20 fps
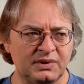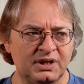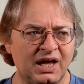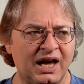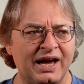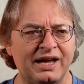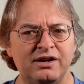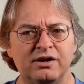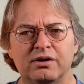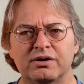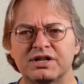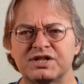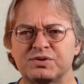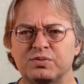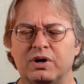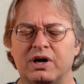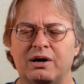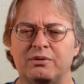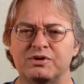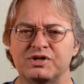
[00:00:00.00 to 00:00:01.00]
I noticed
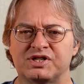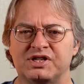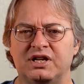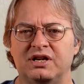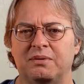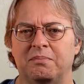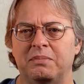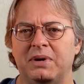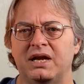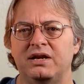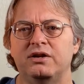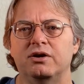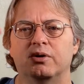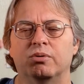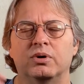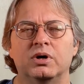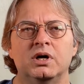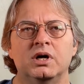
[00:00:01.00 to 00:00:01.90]
when I was in a menu,